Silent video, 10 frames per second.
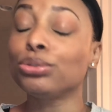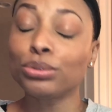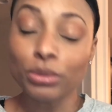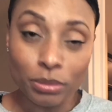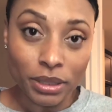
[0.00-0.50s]

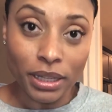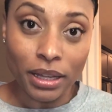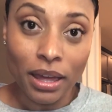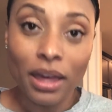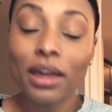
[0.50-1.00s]

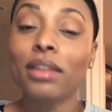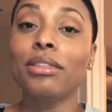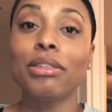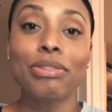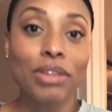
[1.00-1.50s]
truly
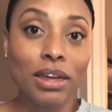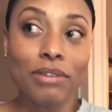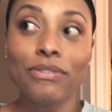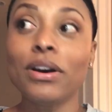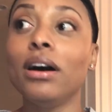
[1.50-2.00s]
the
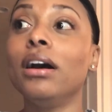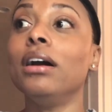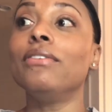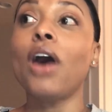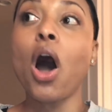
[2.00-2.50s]
thief
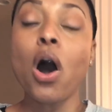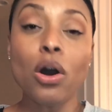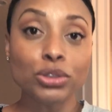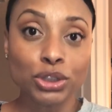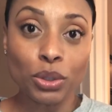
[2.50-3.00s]
of
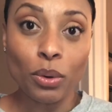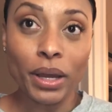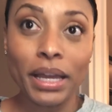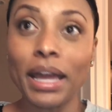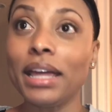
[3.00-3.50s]
all
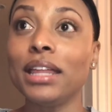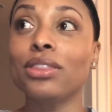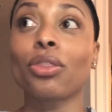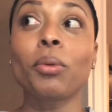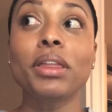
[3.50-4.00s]
joy.
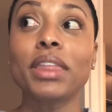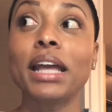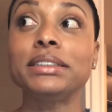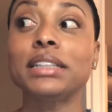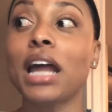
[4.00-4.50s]
And three
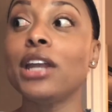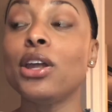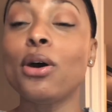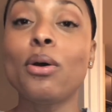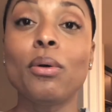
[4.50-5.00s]
things that I
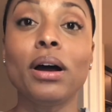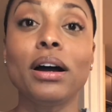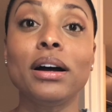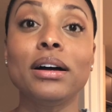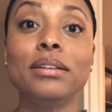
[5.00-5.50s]
know
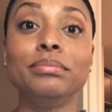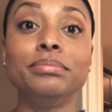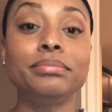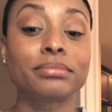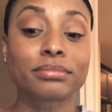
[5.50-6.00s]
I
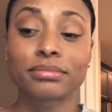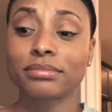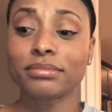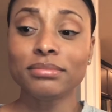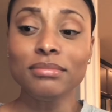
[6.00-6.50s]

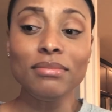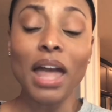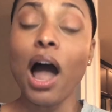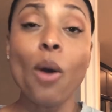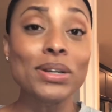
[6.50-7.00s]

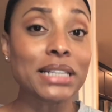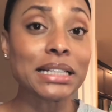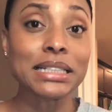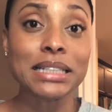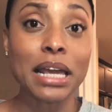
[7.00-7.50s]
always
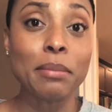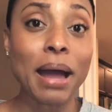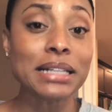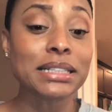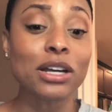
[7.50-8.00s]
like to say to
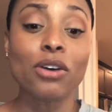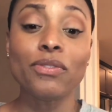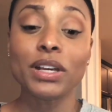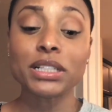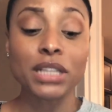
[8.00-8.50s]
myself
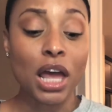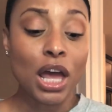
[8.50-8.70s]
is